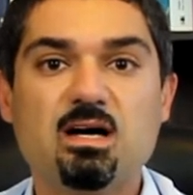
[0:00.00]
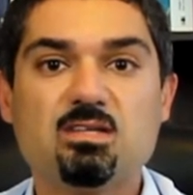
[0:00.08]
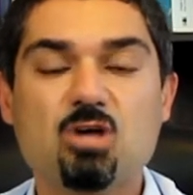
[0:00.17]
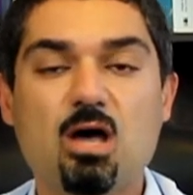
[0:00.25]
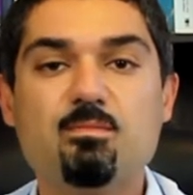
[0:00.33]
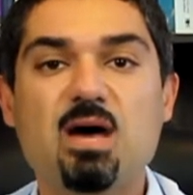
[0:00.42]
a
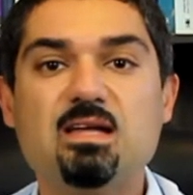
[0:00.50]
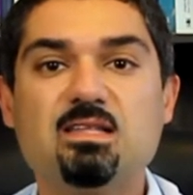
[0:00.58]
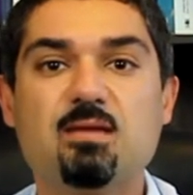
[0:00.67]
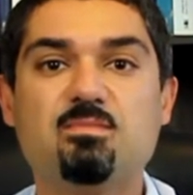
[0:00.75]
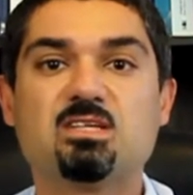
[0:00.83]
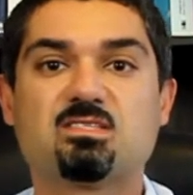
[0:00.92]
domain
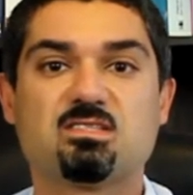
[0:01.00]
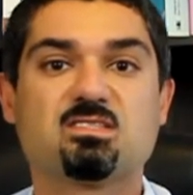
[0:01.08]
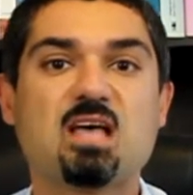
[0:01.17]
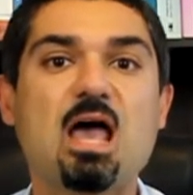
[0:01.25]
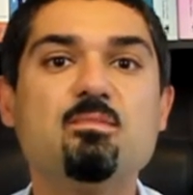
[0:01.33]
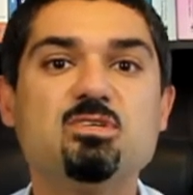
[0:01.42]
name that's the
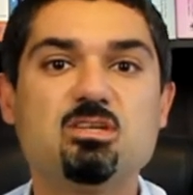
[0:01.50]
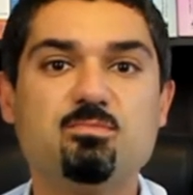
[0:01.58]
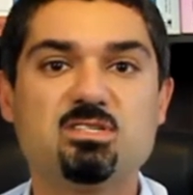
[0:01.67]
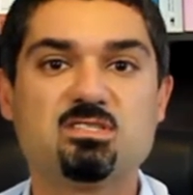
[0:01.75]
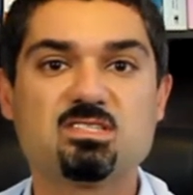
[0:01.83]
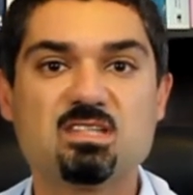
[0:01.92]
same as your
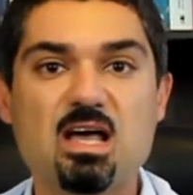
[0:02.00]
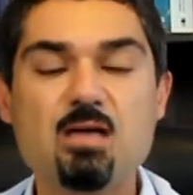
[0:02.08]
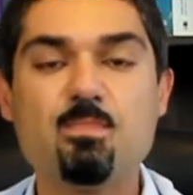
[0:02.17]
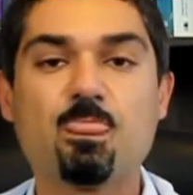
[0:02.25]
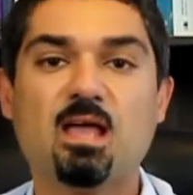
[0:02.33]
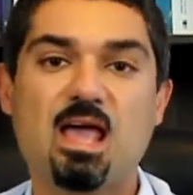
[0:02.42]
business name,